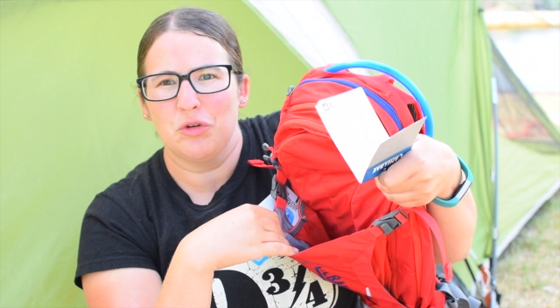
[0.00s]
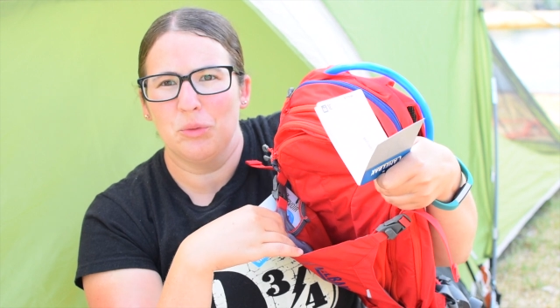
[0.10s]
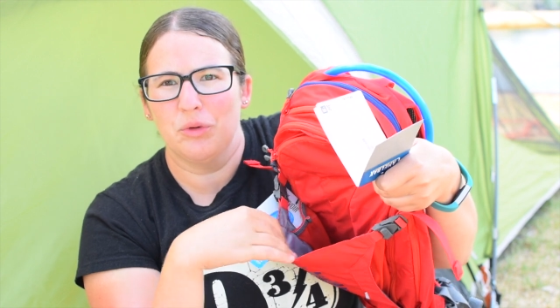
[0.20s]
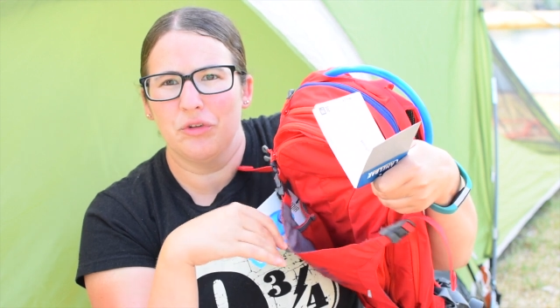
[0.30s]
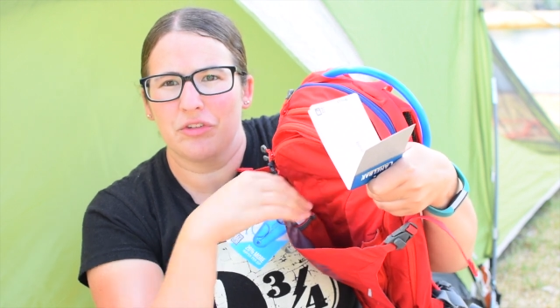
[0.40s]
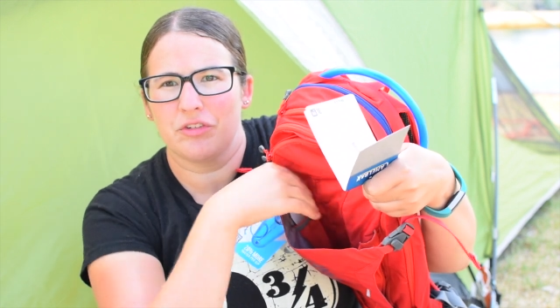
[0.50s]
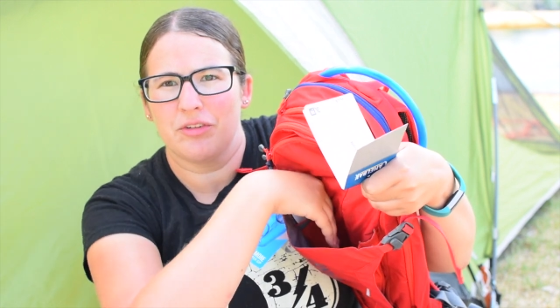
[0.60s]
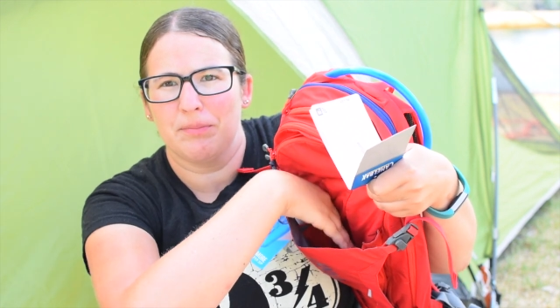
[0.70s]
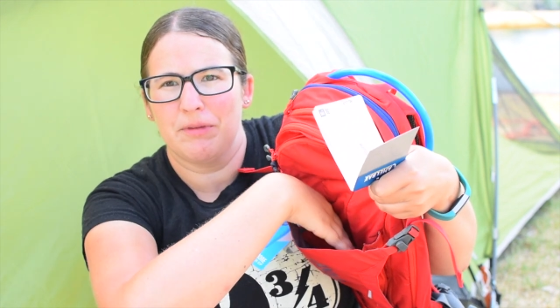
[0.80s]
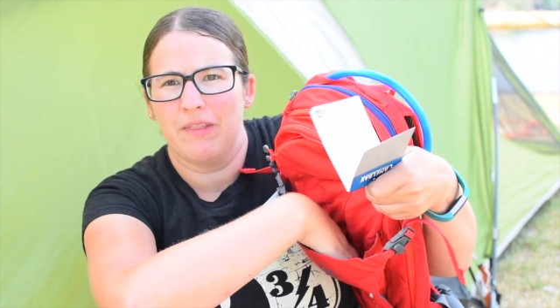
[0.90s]
tools or
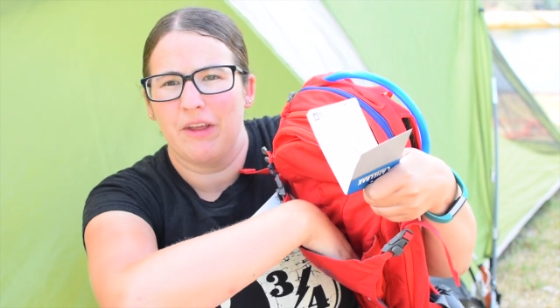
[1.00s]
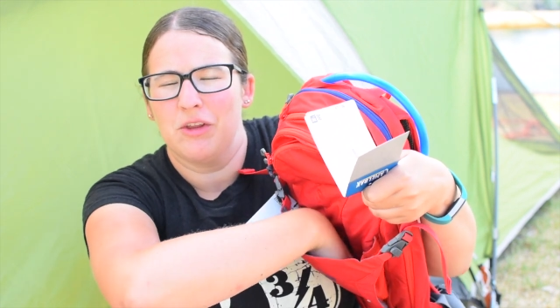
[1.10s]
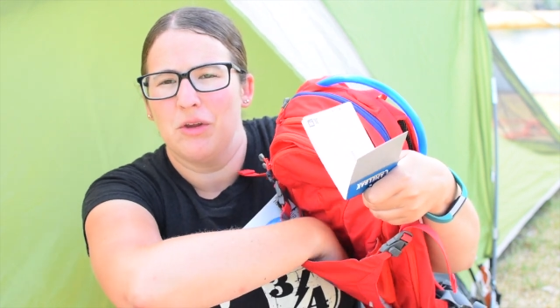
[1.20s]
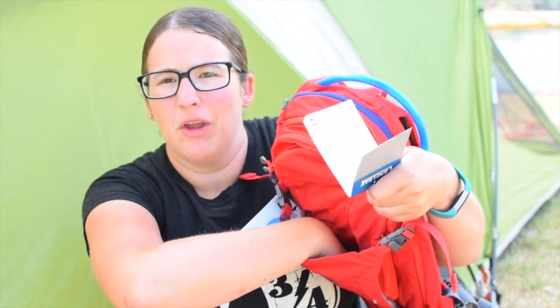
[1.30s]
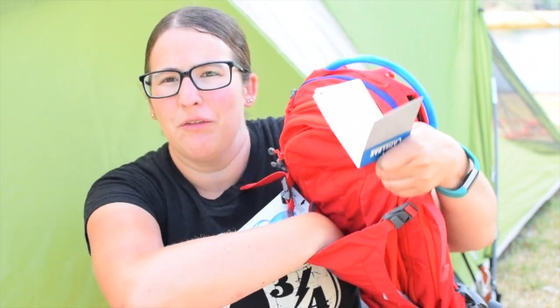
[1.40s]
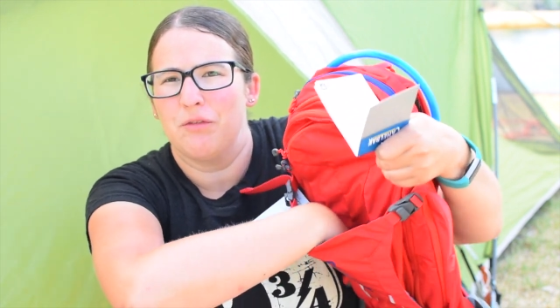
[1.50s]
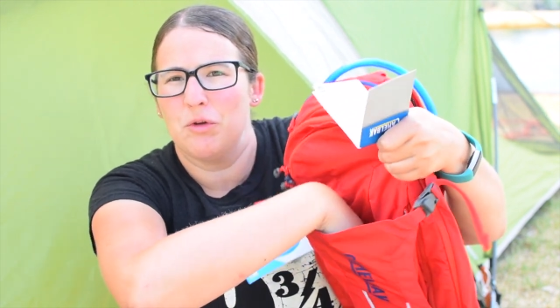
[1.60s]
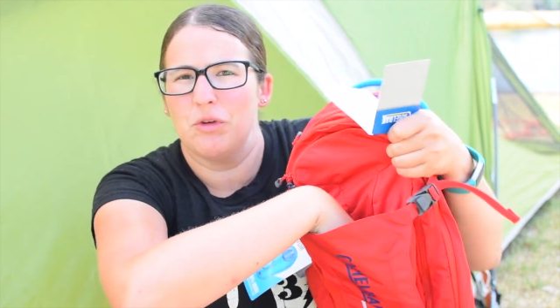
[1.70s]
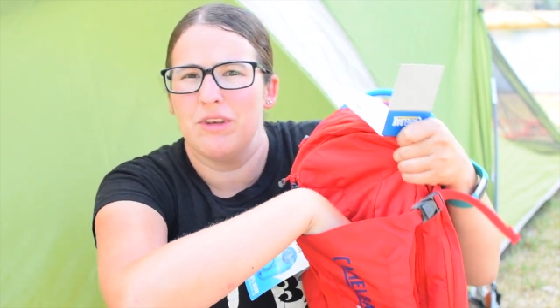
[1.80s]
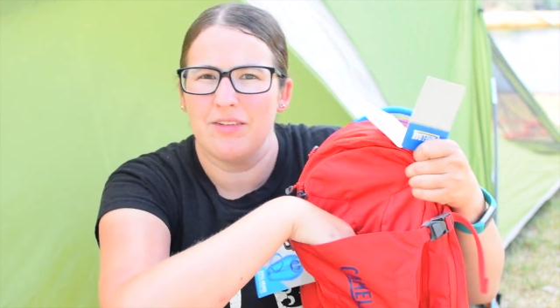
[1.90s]
something that if
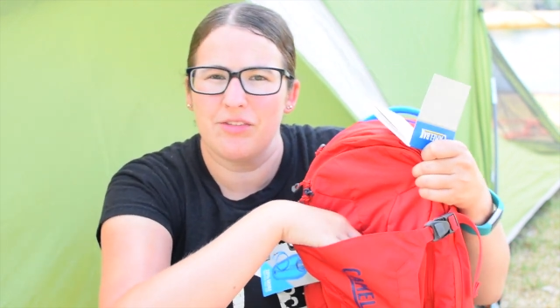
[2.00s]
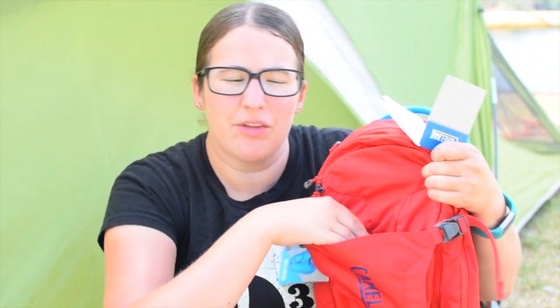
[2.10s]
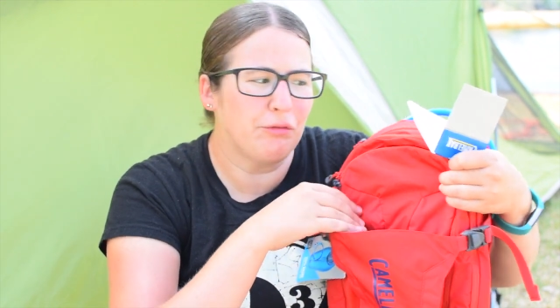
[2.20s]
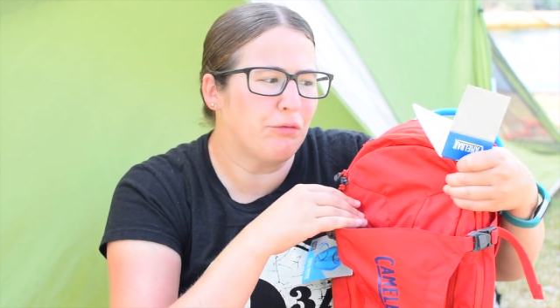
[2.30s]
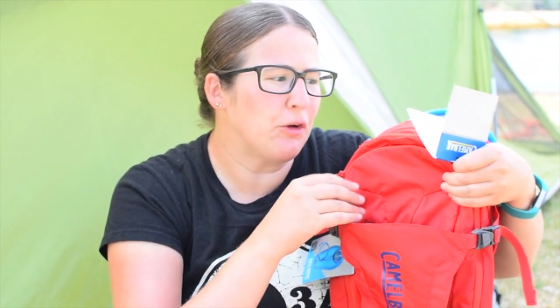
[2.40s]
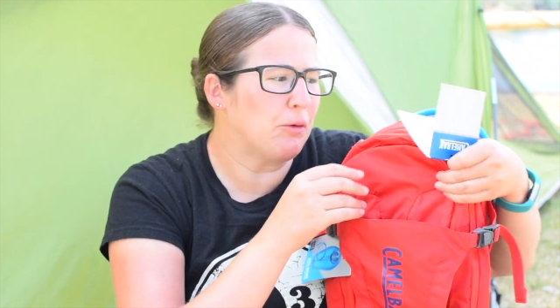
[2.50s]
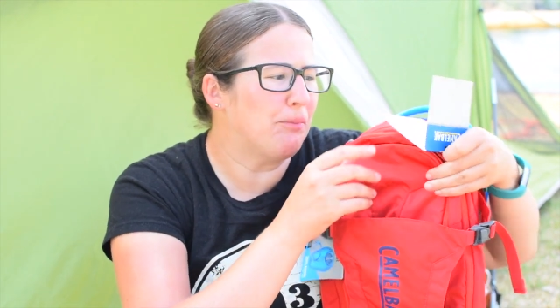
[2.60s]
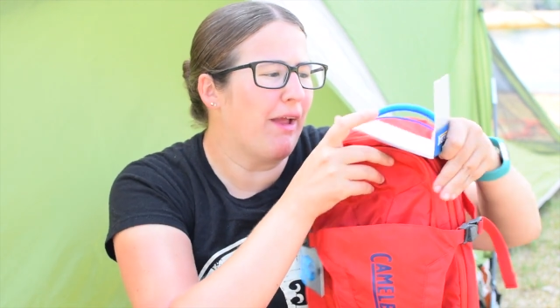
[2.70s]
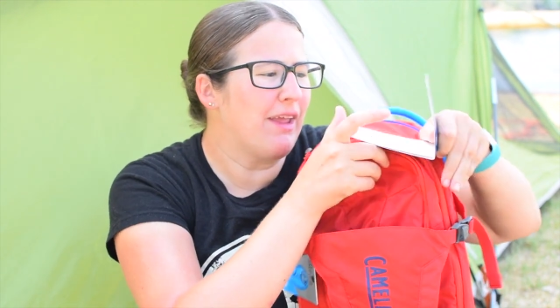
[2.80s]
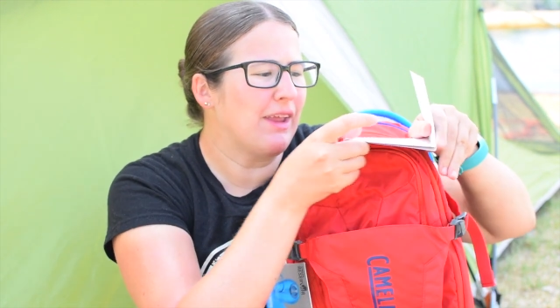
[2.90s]
you need stuff for your
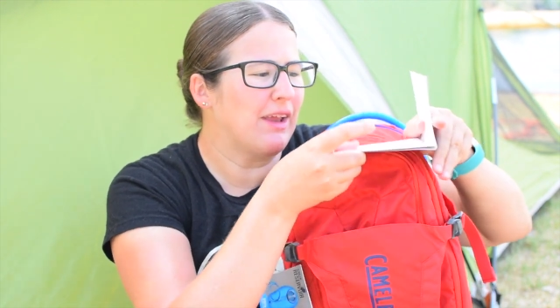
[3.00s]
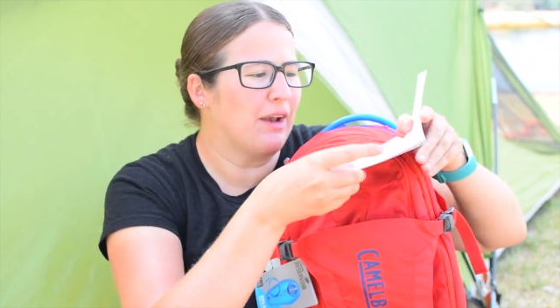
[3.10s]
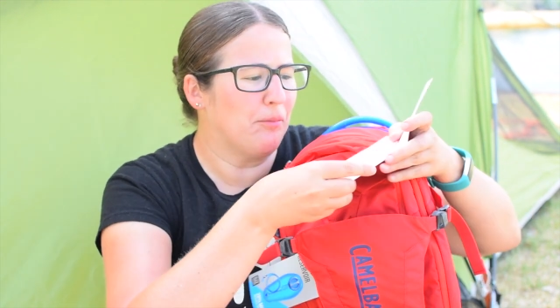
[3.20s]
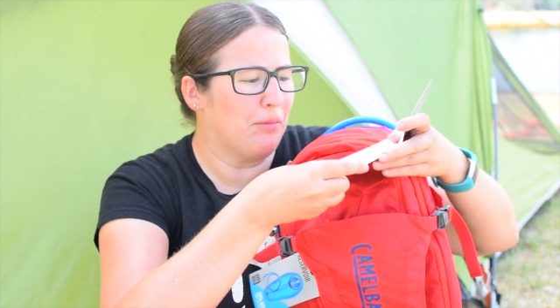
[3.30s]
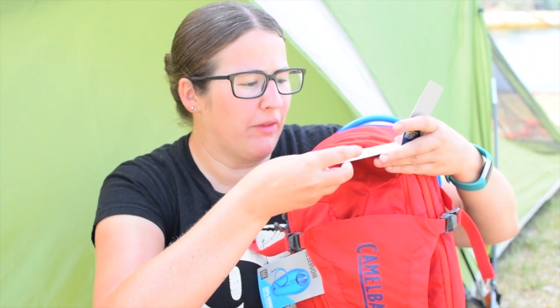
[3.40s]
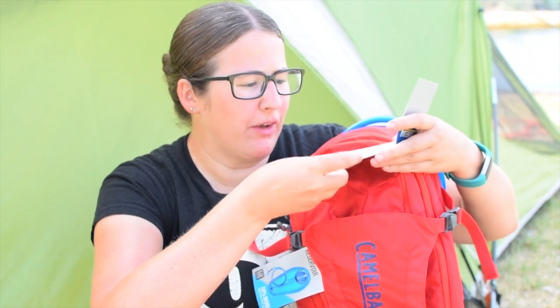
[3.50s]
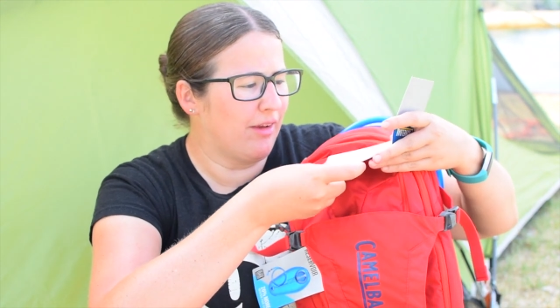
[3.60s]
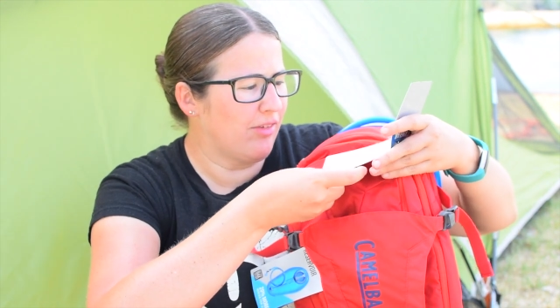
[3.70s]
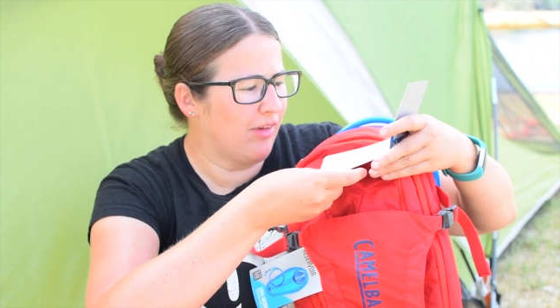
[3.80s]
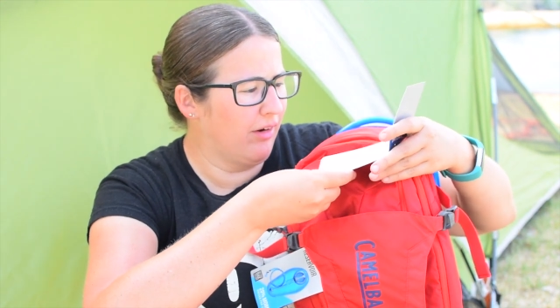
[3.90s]
biking
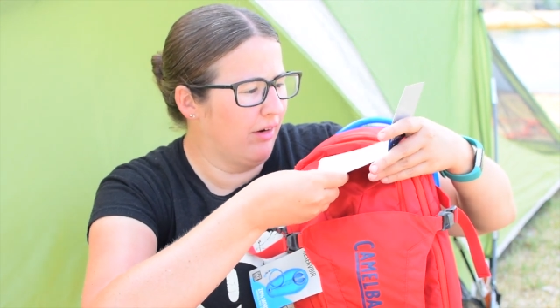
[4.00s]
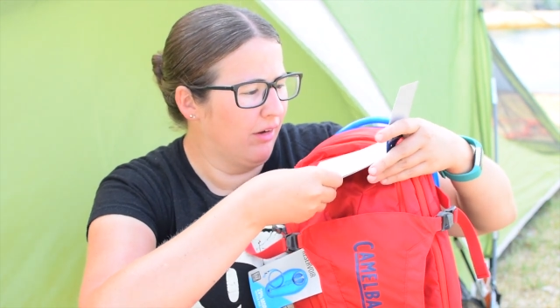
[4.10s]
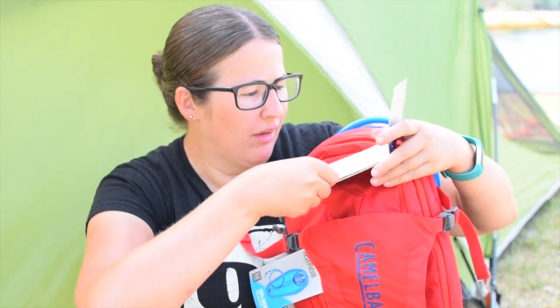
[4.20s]
abilities here.